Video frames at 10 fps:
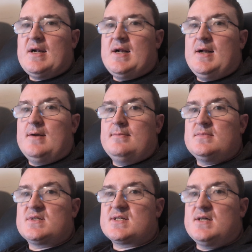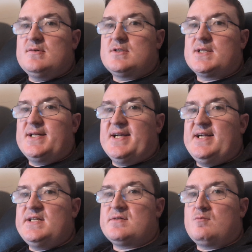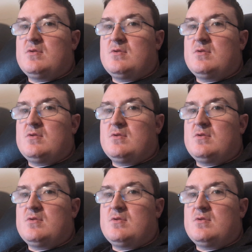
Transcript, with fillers: Um, so today's